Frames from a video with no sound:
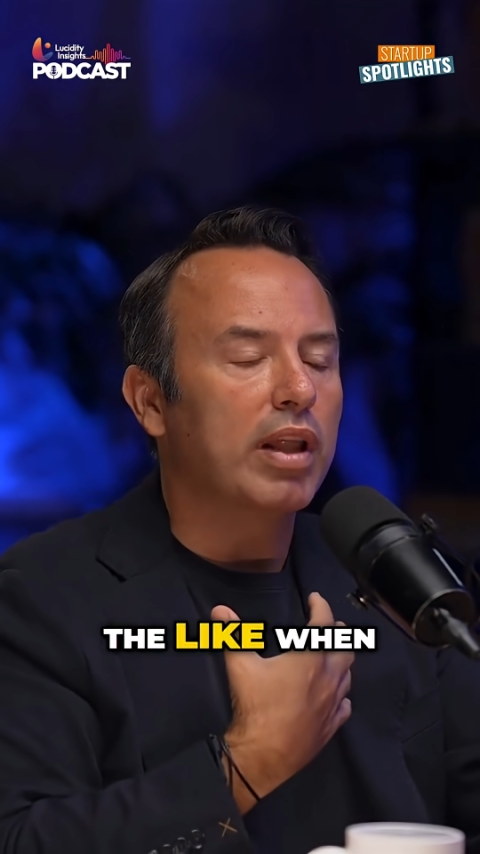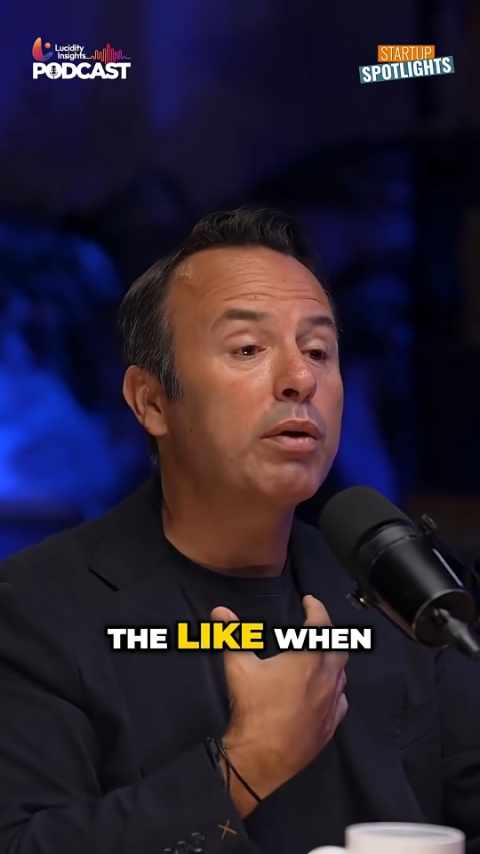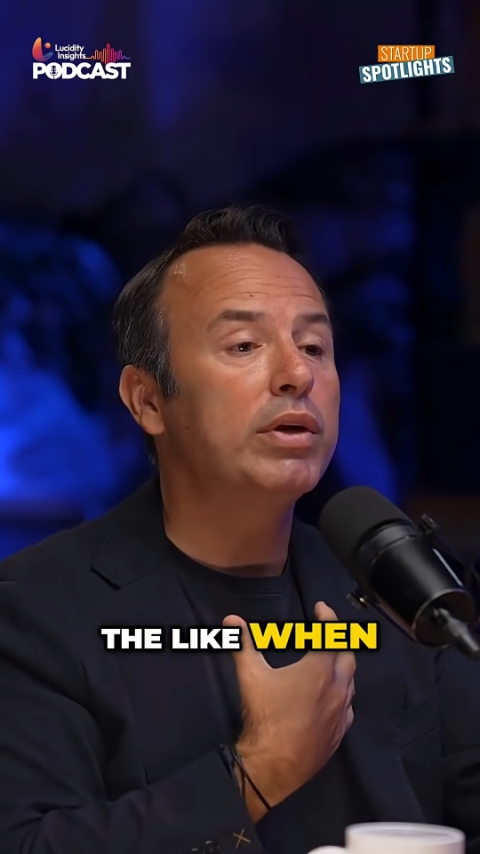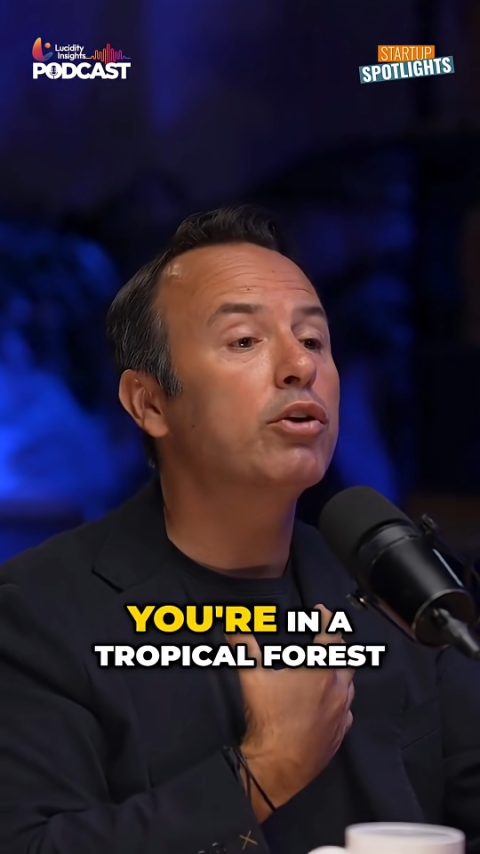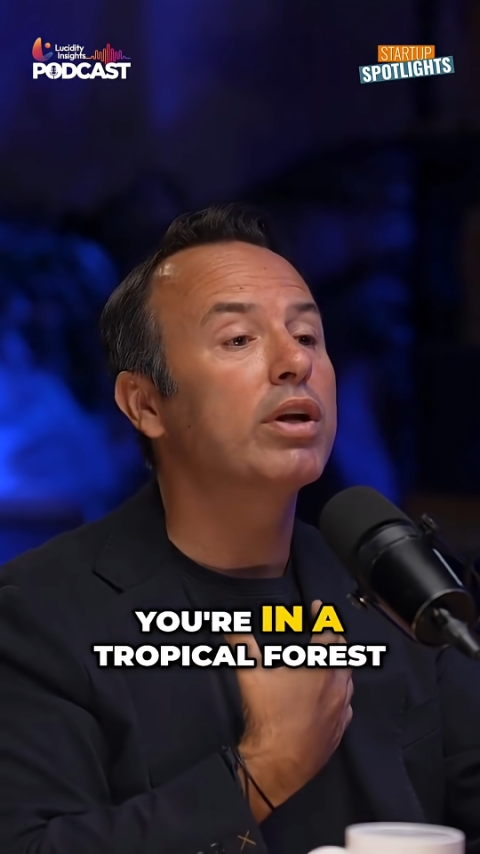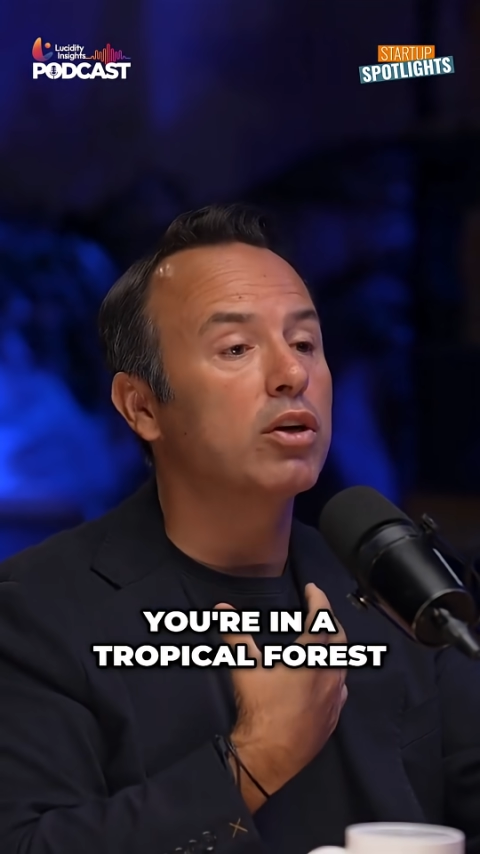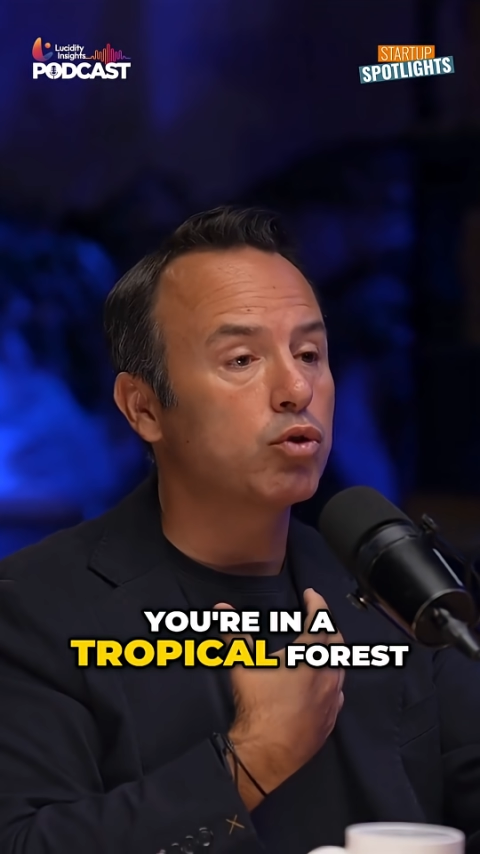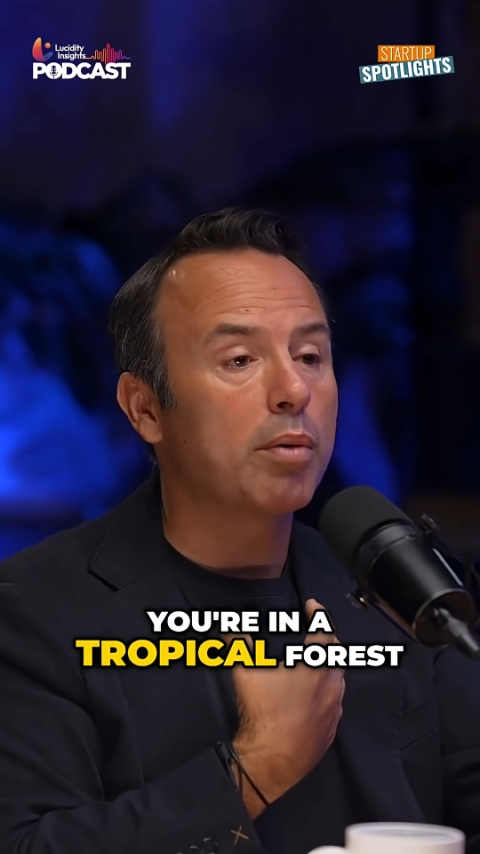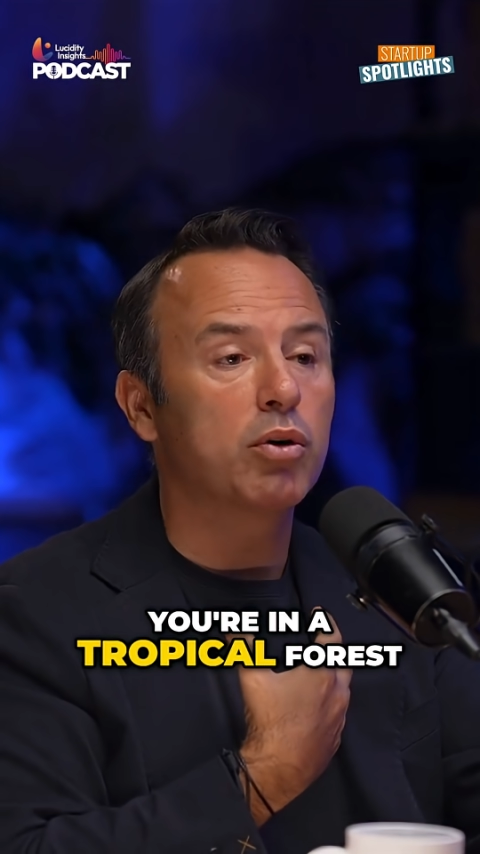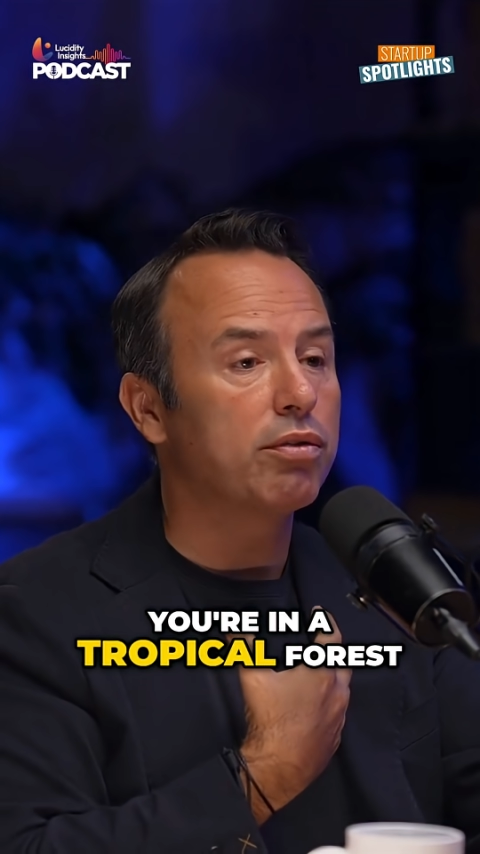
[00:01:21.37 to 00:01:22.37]
like when you're in a
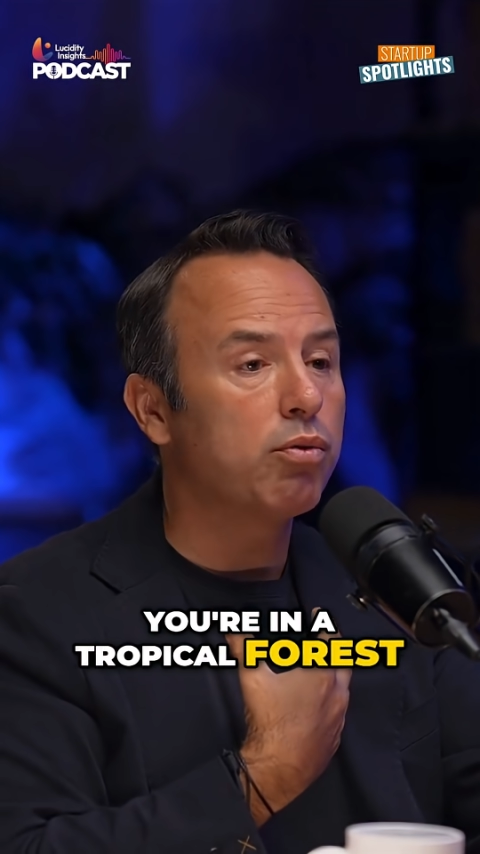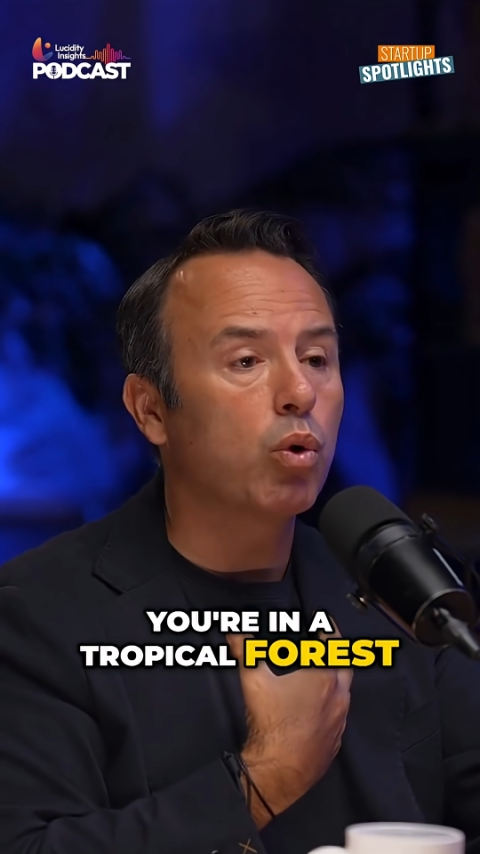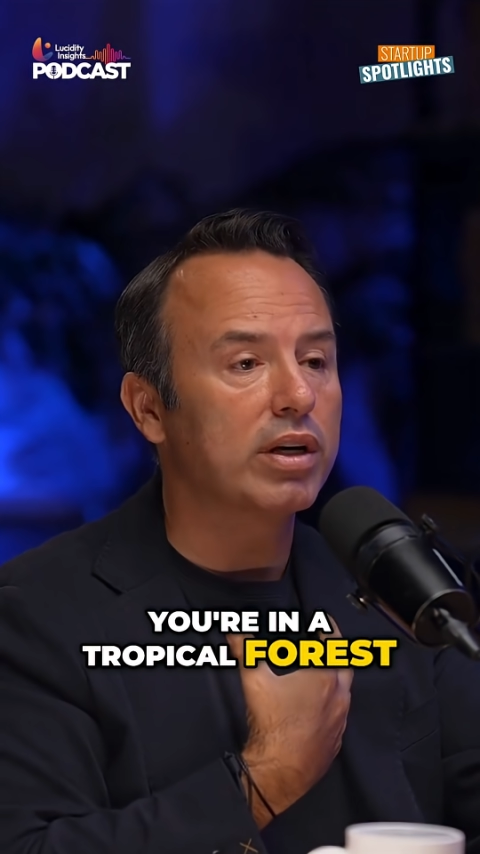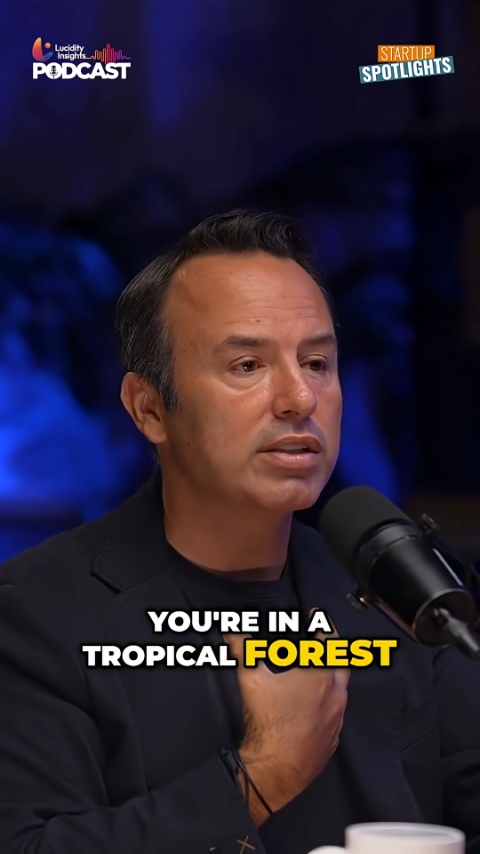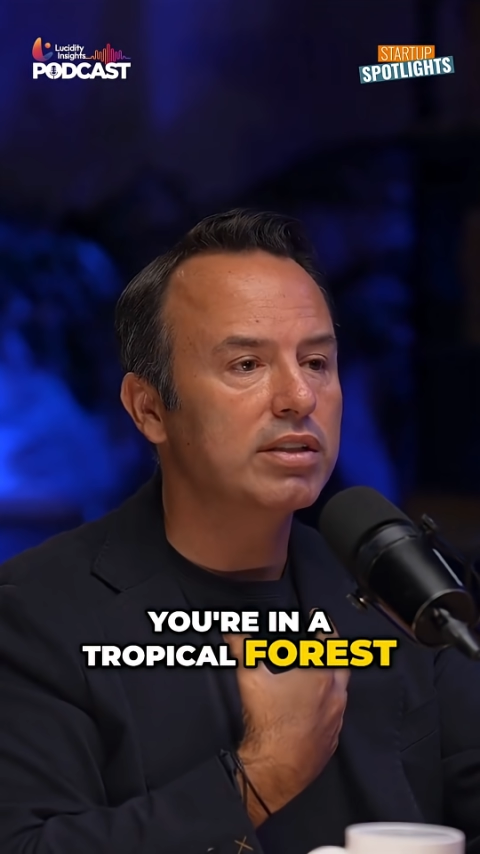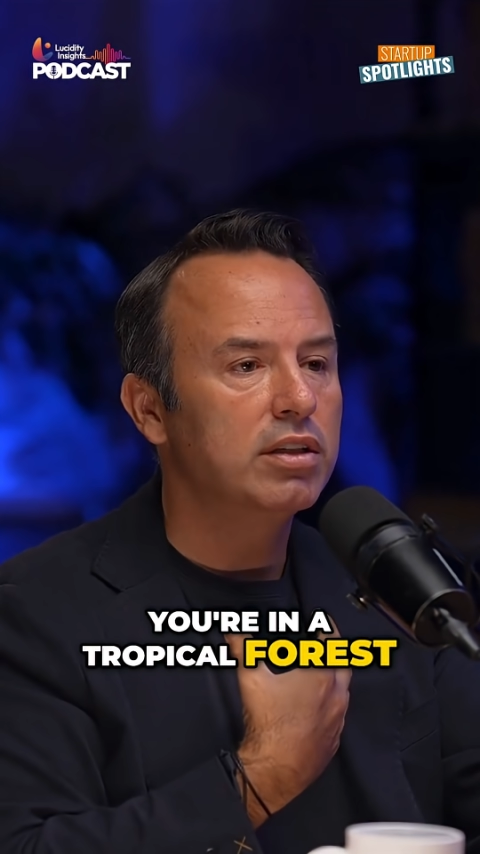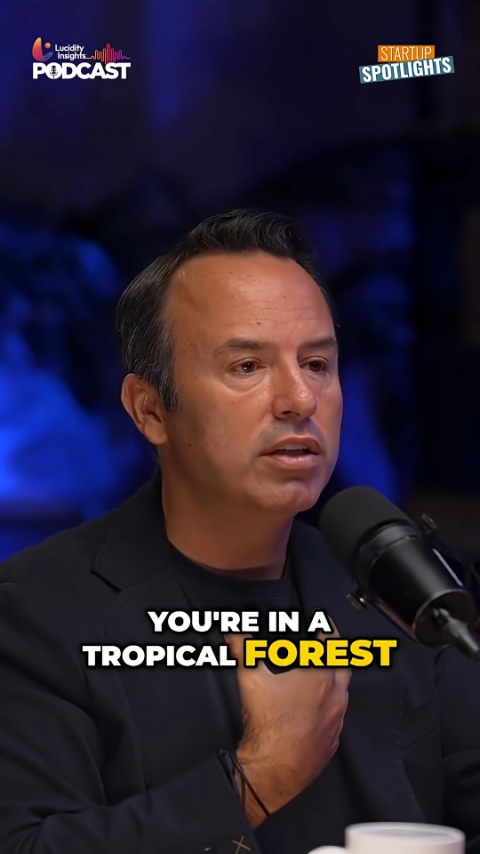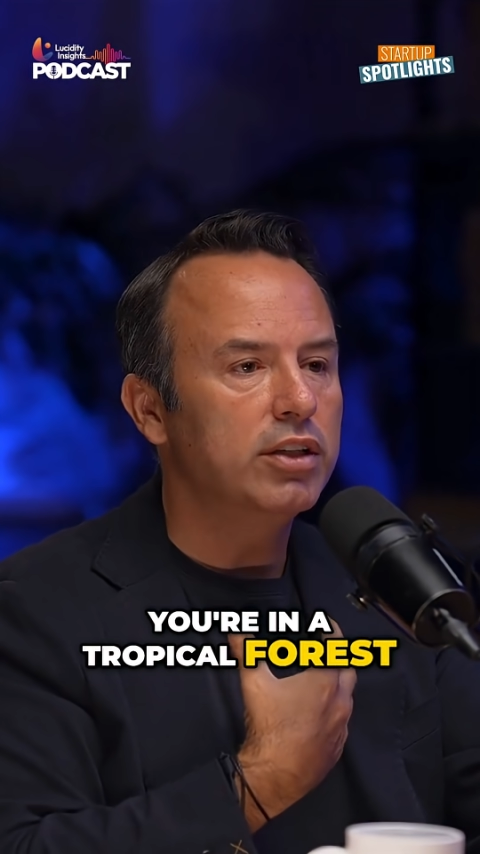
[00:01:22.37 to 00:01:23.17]
tropical forest,